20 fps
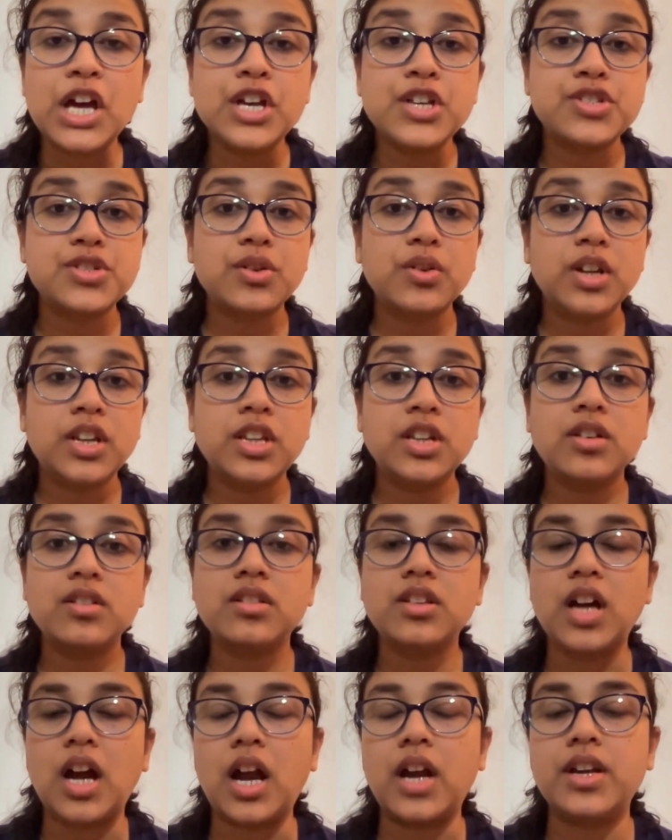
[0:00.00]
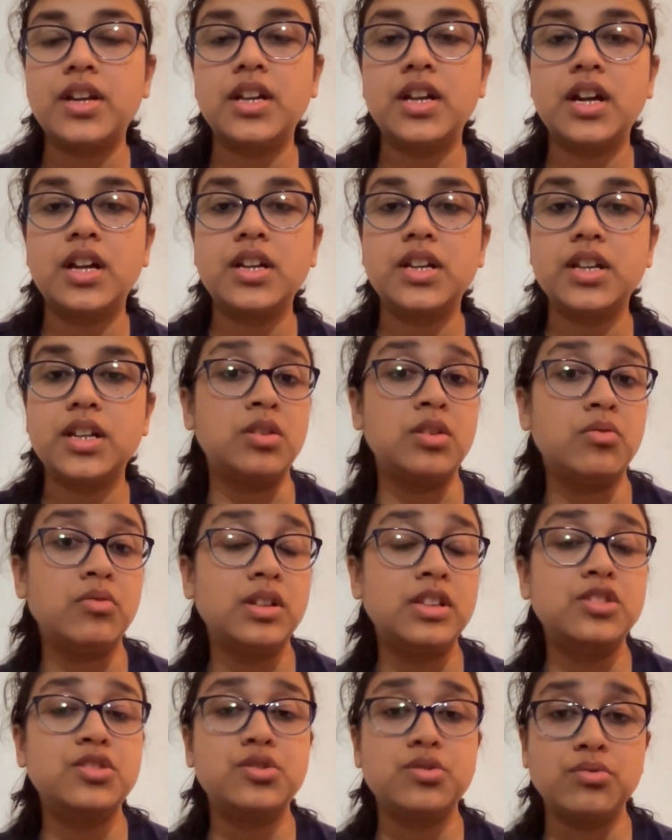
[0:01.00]
So in your third year, you
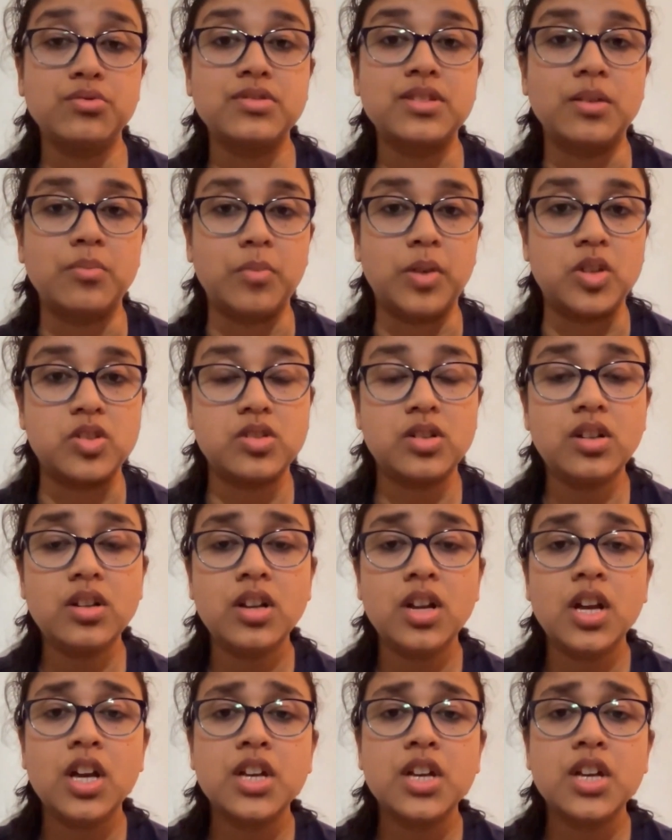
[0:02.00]
will choose a major.